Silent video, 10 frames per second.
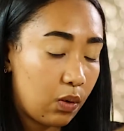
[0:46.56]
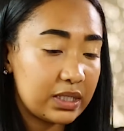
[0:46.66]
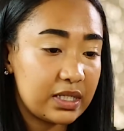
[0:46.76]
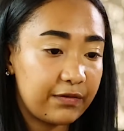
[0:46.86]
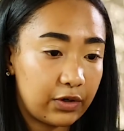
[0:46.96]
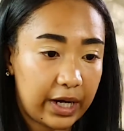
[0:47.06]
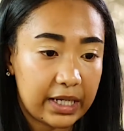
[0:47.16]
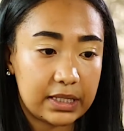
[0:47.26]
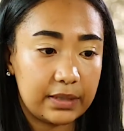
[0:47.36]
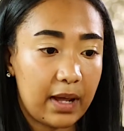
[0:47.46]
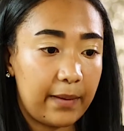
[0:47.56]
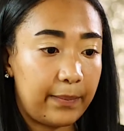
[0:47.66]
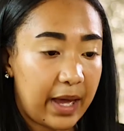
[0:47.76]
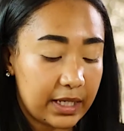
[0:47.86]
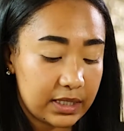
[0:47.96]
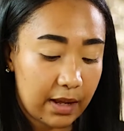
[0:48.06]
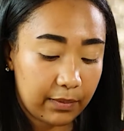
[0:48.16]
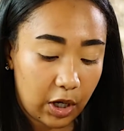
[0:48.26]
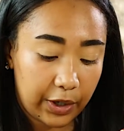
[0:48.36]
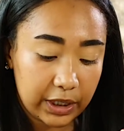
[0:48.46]
Once I've created my base, I'm
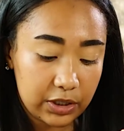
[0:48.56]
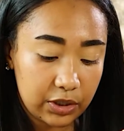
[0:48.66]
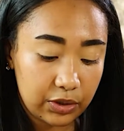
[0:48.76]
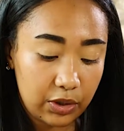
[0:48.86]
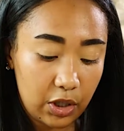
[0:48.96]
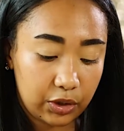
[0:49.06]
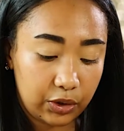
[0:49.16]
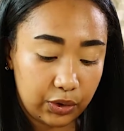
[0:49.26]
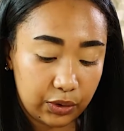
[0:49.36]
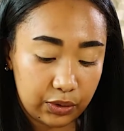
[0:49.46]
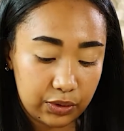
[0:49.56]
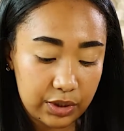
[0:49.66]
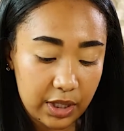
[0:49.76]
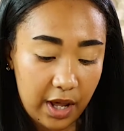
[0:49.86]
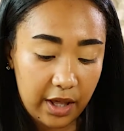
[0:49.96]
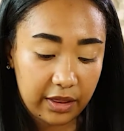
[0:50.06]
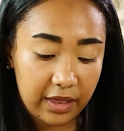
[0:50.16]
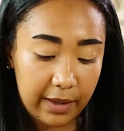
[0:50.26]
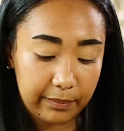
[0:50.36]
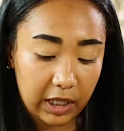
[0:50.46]
going to use
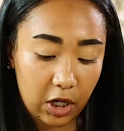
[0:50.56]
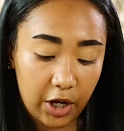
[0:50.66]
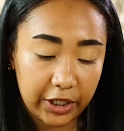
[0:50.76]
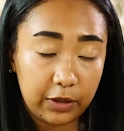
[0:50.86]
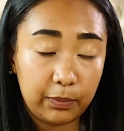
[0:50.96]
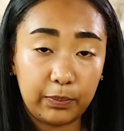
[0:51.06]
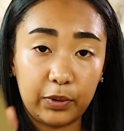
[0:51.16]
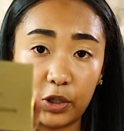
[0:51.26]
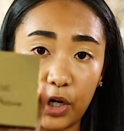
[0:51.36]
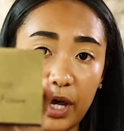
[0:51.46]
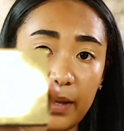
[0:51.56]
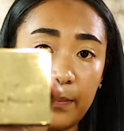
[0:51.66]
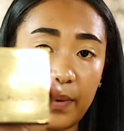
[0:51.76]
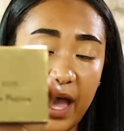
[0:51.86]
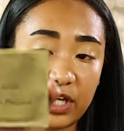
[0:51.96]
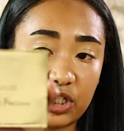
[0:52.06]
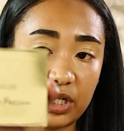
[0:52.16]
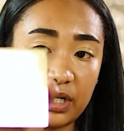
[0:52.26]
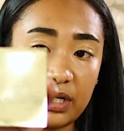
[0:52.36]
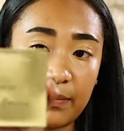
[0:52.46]
the Milani Pure
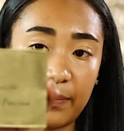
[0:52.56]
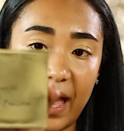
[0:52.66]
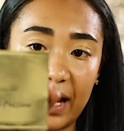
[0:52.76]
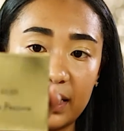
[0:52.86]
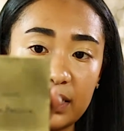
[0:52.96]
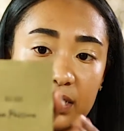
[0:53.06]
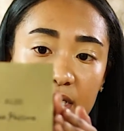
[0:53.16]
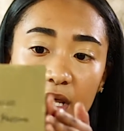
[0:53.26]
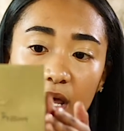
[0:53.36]
Passion palette.